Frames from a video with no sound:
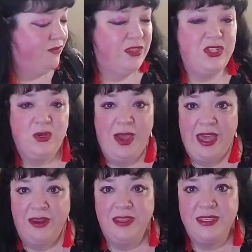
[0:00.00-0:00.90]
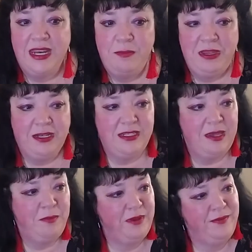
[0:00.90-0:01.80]
of the two add-ons that I picked
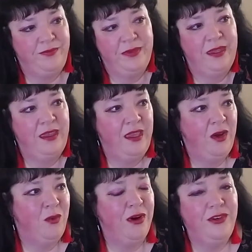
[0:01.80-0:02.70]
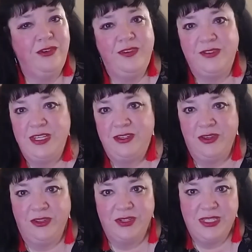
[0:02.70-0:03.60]
up were under
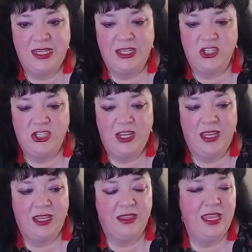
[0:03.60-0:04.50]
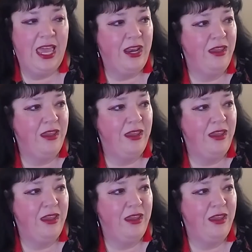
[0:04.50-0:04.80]
$15 each. And they had